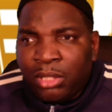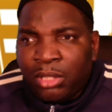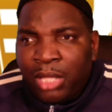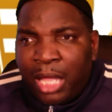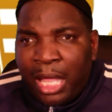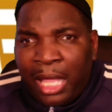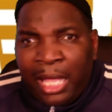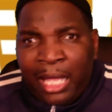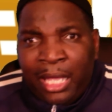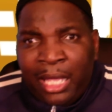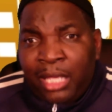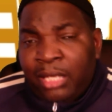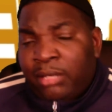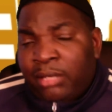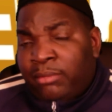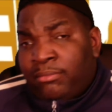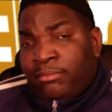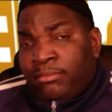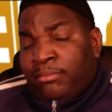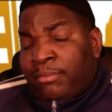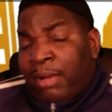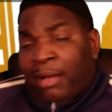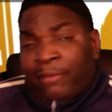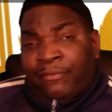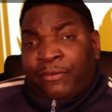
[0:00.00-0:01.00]
And
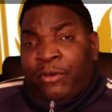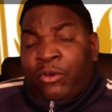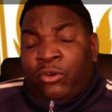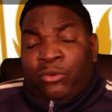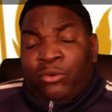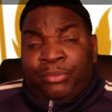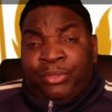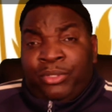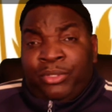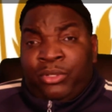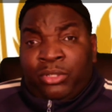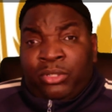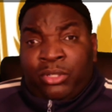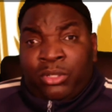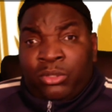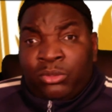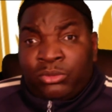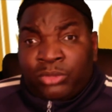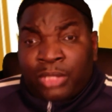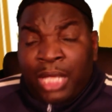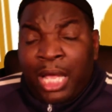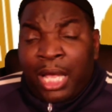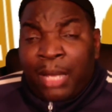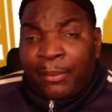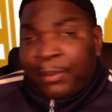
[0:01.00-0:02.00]
my phone be on the whole
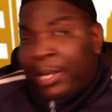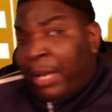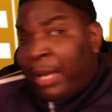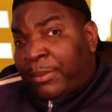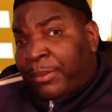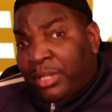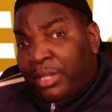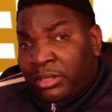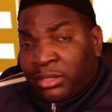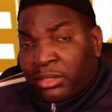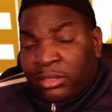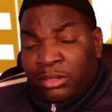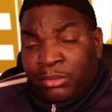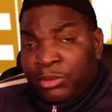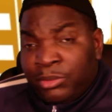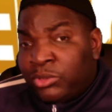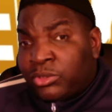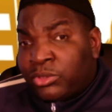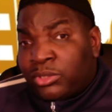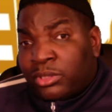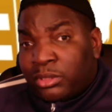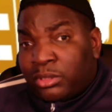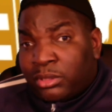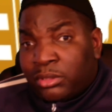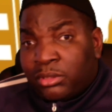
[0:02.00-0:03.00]
time and I be listening to
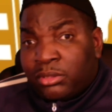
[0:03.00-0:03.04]
music.